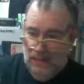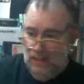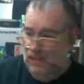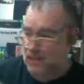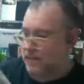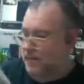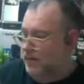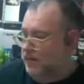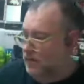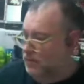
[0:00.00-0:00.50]

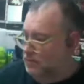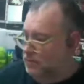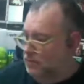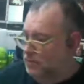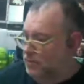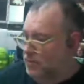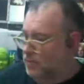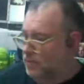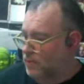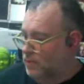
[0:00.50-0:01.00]
Anybody else
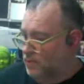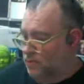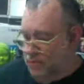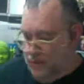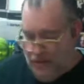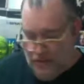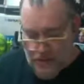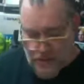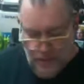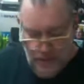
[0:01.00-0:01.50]
remember
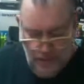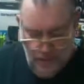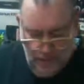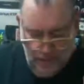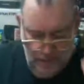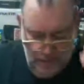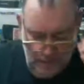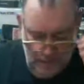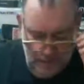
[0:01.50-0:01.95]
what I said?